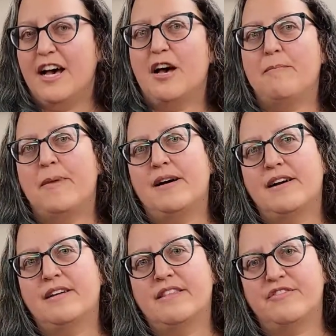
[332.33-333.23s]

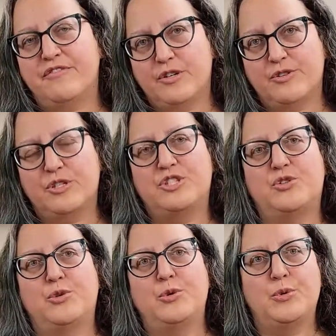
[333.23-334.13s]
among the
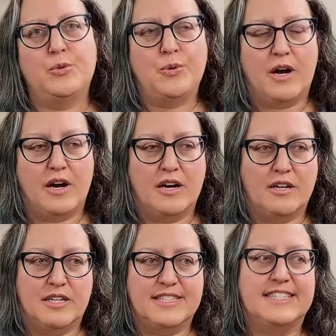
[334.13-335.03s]
folks who
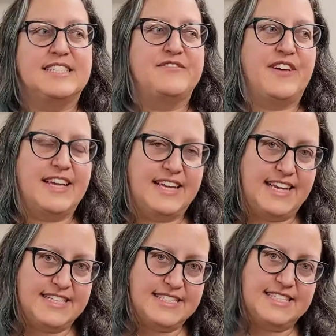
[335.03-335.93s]
are testifying
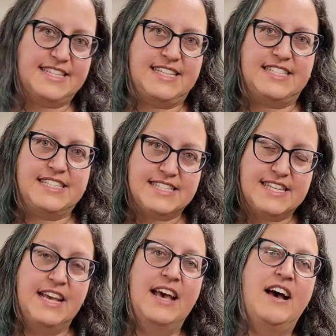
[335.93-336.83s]
against this.
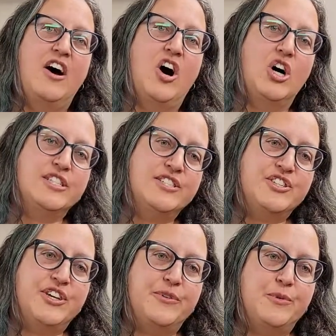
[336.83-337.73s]

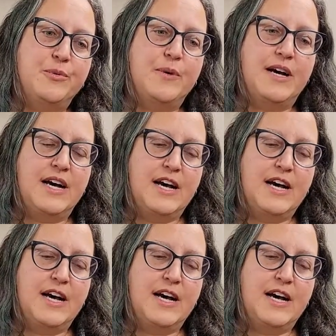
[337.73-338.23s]
Also